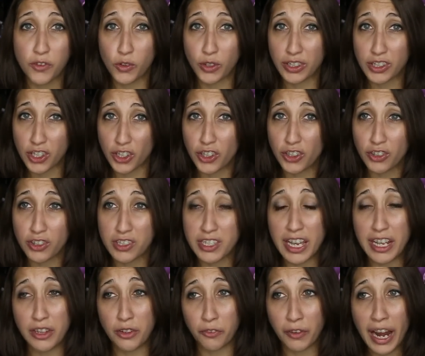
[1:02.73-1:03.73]
4 turtles
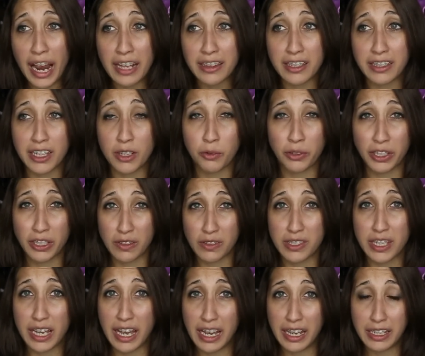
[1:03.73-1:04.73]
and the rat that they were
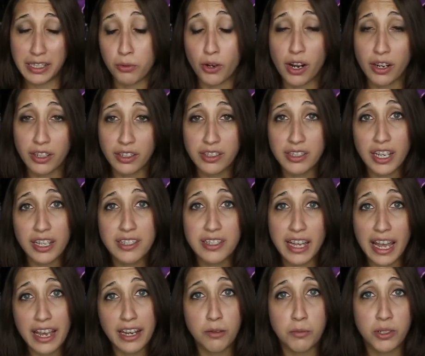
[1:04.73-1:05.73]
using as product test
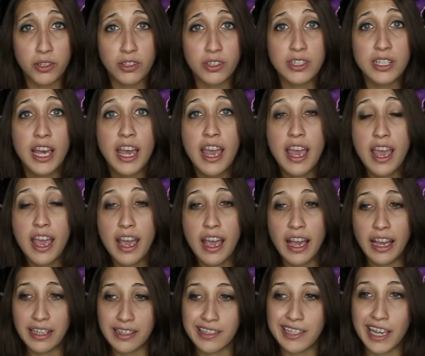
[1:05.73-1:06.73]
animals
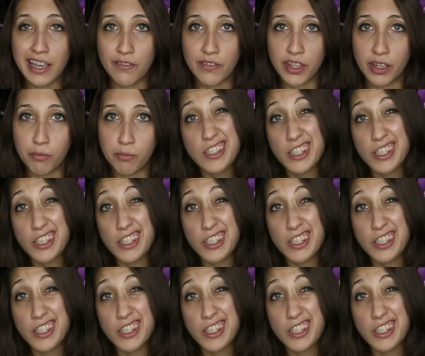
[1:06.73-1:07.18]
and saved them.